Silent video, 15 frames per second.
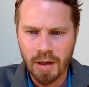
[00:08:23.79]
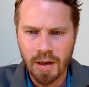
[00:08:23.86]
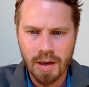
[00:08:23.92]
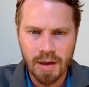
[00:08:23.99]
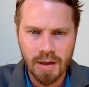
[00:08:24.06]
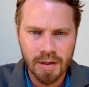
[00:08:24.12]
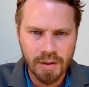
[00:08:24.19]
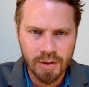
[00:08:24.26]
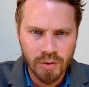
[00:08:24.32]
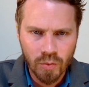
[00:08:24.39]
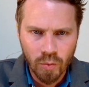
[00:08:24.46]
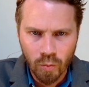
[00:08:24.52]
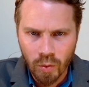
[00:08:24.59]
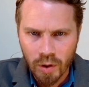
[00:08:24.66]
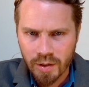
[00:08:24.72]
And
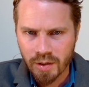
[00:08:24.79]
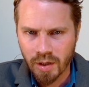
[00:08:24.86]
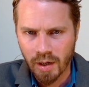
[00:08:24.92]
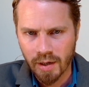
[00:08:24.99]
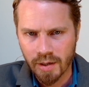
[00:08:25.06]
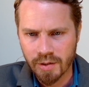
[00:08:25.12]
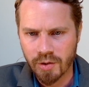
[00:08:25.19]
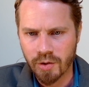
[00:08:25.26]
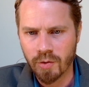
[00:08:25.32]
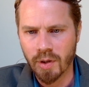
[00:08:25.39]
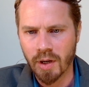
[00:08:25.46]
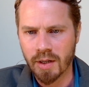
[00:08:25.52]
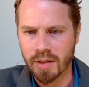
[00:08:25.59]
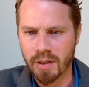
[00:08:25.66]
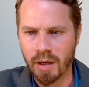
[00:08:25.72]
what ties do you
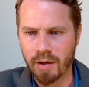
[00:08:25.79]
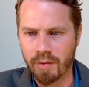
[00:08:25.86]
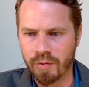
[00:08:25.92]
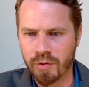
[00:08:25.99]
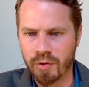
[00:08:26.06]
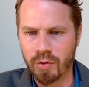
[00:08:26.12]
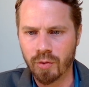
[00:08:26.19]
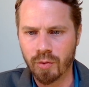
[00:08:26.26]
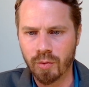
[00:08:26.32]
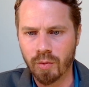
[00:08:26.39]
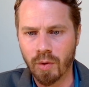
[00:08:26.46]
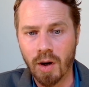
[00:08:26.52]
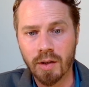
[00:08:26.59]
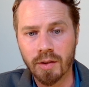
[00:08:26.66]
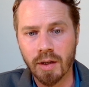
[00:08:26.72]
guys have
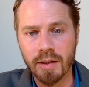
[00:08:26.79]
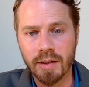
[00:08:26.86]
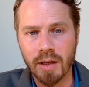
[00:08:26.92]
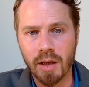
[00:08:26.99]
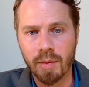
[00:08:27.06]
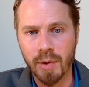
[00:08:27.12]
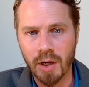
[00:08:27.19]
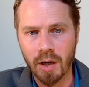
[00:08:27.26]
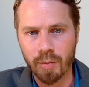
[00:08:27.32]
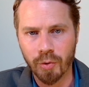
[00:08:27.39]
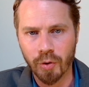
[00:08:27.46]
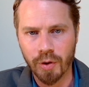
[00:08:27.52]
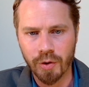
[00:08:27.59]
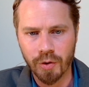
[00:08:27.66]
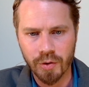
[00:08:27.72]
to online gaming
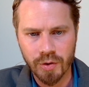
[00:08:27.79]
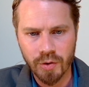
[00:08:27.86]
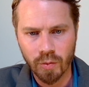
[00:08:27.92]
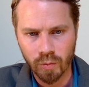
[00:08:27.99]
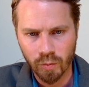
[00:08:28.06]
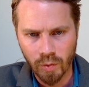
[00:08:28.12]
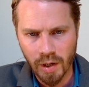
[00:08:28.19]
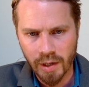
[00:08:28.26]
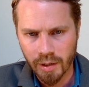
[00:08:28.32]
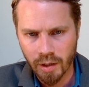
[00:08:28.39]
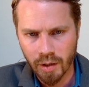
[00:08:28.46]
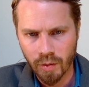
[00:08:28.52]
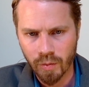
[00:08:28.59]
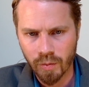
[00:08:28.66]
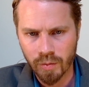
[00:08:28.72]
operators right
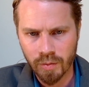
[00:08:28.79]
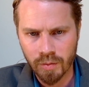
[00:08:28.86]
now?